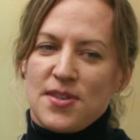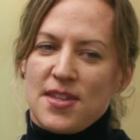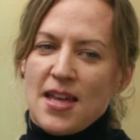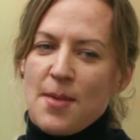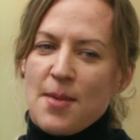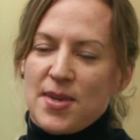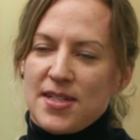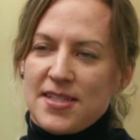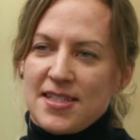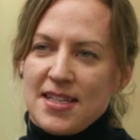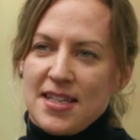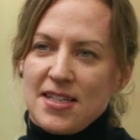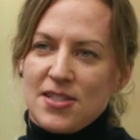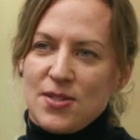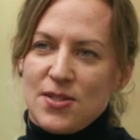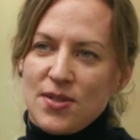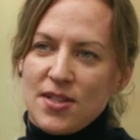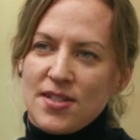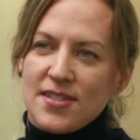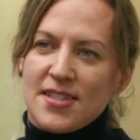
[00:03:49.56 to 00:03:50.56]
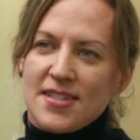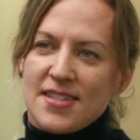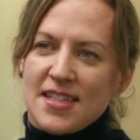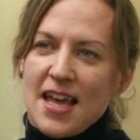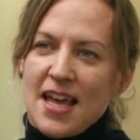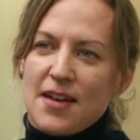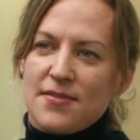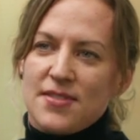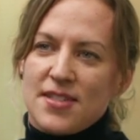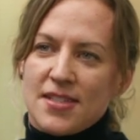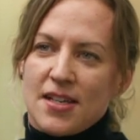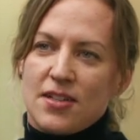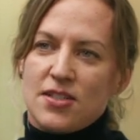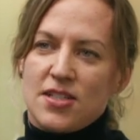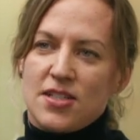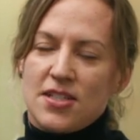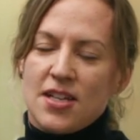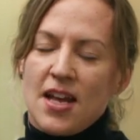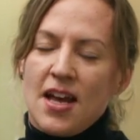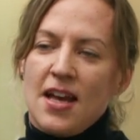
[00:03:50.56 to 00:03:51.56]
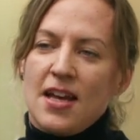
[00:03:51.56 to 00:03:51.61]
with the MS&E students is they have such